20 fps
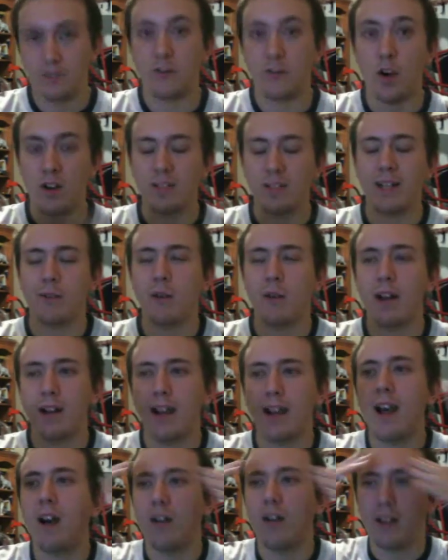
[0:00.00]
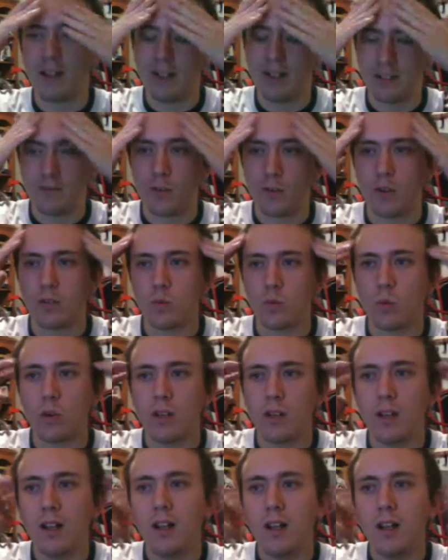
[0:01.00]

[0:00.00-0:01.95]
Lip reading: far as like right now, like his first one.